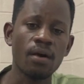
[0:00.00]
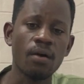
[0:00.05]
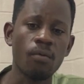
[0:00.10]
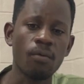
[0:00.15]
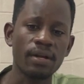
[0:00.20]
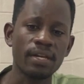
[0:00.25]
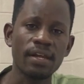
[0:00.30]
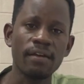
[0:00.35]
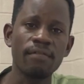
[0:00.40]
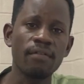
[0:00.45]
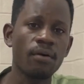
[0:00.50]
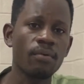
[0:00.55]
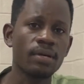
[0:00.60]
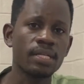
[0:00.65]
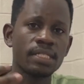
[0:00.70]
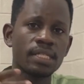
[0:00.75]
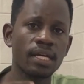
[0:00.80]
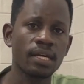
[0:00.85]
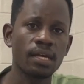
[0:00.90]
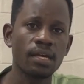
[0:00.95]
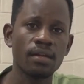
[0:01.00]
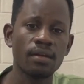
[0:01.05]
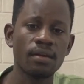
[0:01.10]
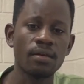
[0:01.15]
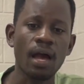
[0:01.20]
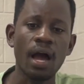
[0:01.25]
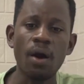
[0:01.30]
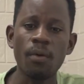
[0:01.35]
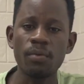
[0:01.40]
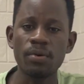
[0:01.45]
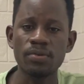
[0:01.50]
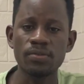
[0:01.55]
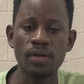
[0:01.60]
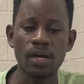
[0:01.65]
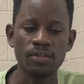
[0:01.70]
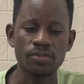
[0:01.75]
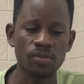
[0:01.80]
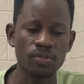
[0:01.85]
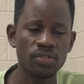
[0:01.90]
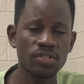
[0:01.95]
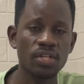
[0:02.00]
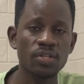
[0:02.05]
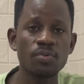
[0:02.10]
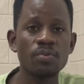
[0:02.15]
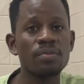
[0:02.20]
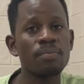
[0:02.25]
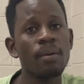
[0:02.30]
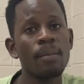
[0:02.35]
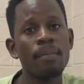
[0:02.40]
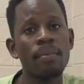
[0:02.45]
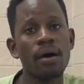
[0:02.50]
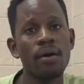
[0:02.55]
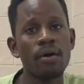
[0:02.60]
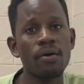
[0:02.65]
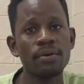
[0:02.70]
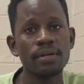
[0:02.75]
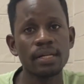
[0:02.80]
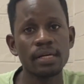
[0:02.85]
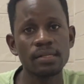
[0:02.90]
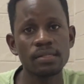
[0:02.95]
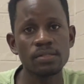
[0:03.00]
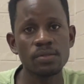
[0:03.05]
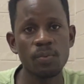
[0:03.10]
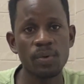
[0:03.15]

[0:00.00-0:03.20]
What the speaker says: whatever we take in, how we associate with people around us,